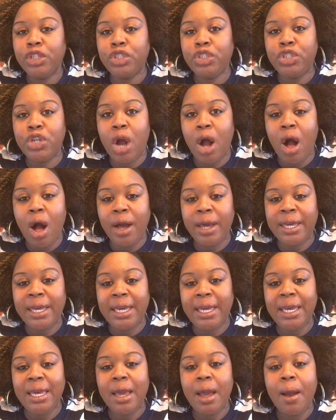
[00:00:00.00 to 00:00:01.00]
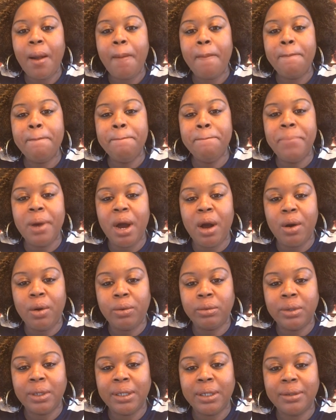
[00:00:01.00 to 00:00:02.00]
Doggy
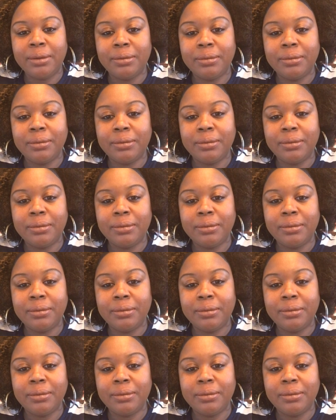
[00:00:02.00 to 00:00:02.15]
bone.